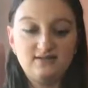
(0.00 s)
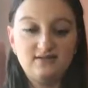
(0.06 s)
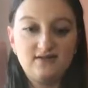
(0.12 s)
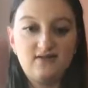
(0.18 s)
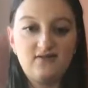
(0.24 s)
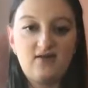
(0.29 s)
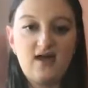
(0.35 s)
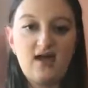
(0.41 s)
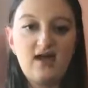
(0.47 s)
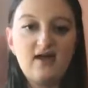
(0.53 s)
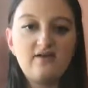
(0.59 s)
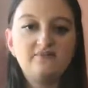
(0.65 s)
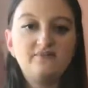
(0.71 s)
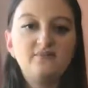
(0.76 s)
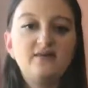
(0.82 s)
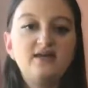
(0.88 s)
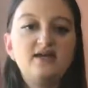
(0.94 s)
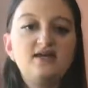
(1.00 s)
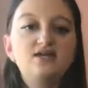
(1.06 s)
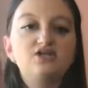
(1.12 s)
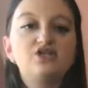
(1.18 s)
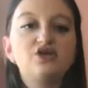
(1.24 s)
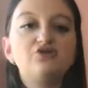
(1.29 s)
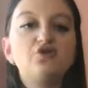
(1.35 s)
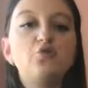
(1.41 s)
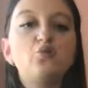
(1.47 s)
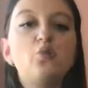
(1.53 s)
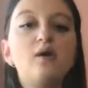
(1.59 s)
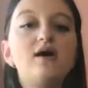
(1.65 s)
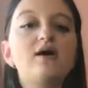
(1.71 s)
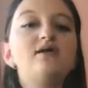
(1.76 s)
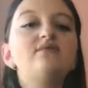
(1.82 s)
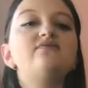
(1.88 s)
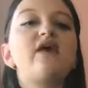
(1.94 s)
Okay? So the
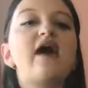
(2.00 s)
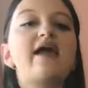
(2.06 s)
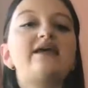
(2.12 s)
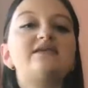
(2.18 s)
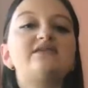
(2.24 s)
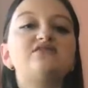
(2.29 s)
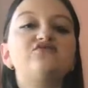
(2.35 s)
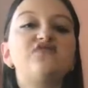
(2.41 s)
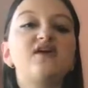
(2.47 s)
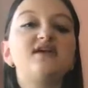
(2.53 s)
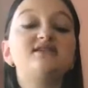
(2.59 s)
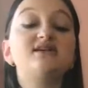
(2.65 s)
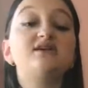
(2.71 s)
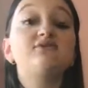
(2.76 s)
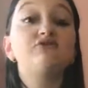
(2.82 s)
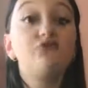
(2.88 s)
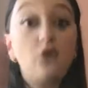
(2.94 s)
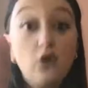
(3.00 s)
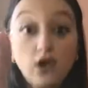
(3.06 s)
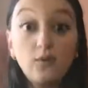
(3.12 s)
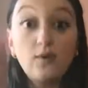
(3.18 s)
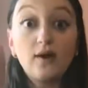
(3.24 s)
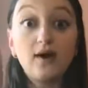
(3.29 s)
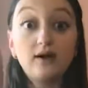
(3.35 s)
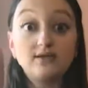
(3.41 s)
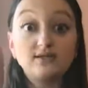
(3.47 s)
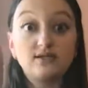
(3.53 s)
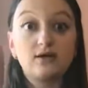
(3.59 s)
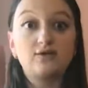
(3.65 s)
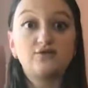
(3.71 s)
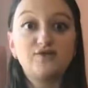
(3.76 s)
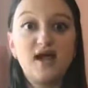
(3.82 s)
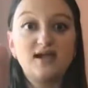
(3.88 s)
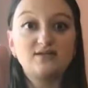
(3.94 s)
one that is facing forwards, the
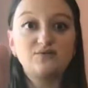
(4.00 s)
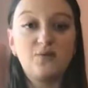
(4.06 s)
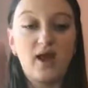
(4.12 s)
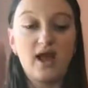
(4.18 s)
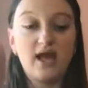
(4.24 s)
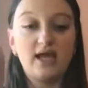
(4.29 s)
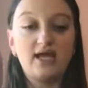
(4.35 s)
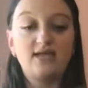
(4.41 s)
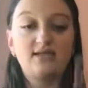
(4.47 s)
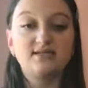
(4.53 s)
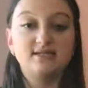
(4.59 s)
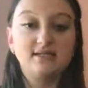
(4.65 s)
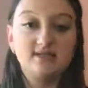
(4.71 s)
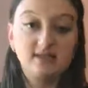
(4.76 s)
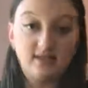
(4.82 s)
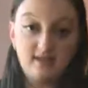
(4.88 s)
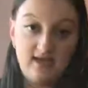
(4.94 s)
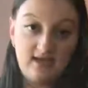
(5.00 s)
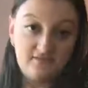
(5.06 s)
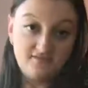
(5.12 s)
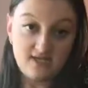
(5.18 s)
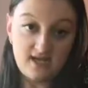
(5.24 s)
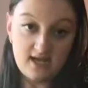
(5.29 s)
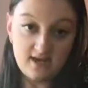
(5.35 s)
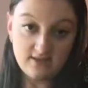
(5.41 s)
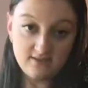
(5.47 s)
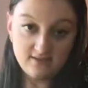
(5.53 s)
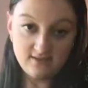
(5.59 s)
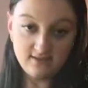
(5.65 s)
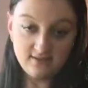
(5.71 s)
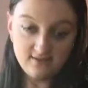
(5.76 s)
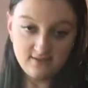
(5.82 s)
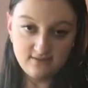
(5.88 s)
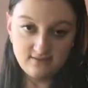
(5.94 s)
correct way, is the left hand.
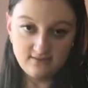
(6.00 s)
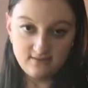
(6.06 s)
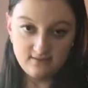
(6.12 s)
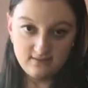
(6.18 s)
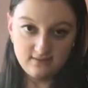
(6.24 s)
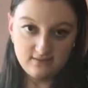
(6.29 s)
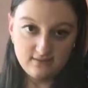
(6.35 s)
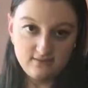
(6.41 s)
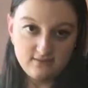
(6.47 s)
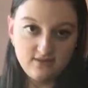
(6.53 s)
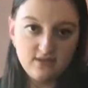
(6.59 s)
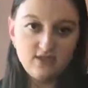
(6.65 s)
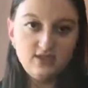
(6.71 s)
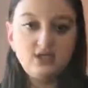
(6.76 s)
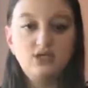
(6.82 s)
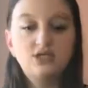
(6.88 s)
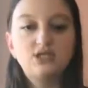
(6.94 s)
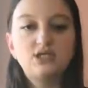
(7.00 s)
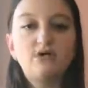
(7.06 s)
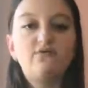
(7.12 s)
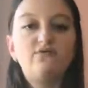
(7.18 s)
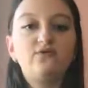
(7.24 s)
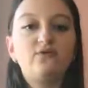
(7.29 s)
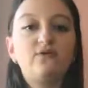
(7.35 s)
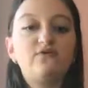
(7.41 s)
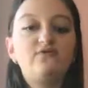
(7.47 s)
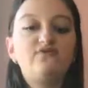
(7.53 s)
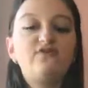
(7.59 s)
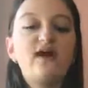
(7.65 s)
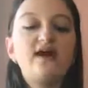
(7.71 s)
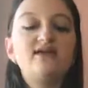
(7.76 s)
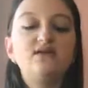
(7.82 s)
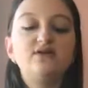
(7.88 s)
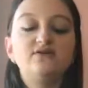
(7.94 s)
So you can
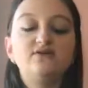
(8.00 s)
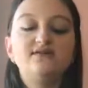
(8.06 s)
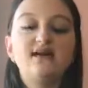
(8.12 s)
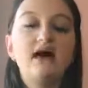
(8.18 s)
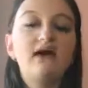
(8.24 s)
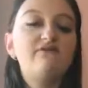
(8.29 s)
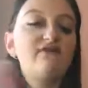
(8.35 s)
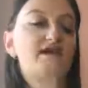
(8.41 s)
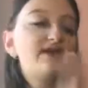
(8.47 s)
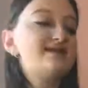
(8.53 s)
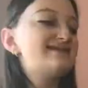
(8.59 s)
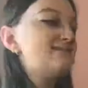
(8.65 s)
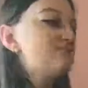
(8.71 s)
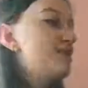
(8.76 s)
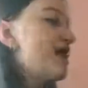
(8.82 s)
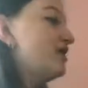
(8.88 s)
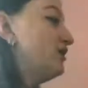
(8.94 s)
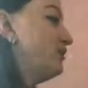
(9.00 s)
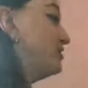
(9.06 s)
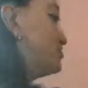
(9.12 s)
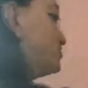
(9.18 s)
find it yourself, and it doesn't matter which